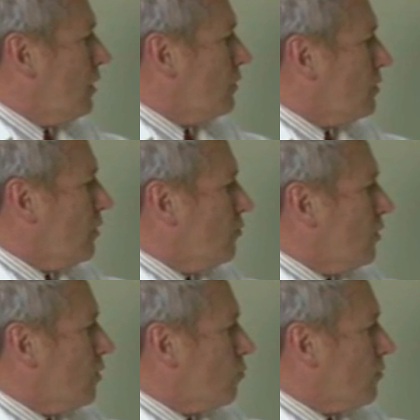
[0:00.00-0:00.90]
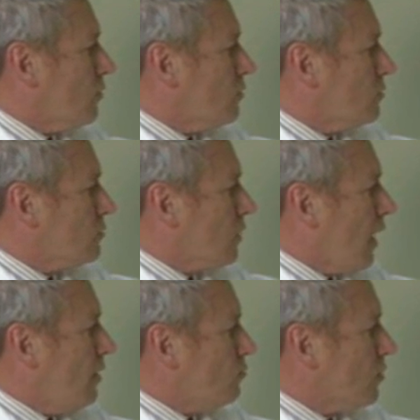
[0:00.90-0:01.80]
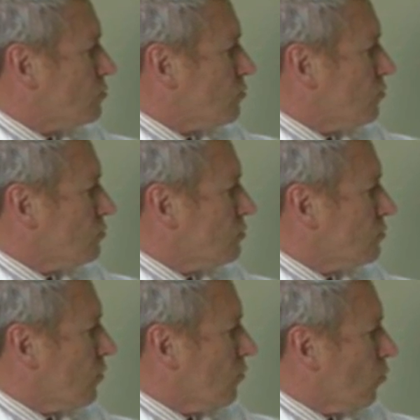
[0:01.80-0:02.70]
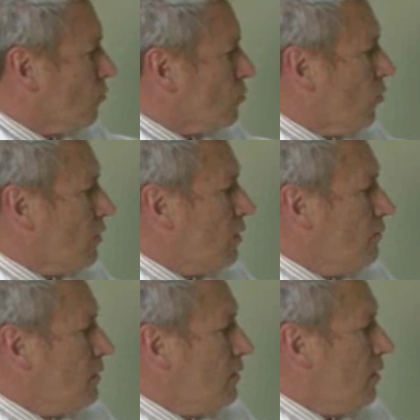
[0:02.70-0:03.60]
in the inner ear where the tiny crystals called otoconia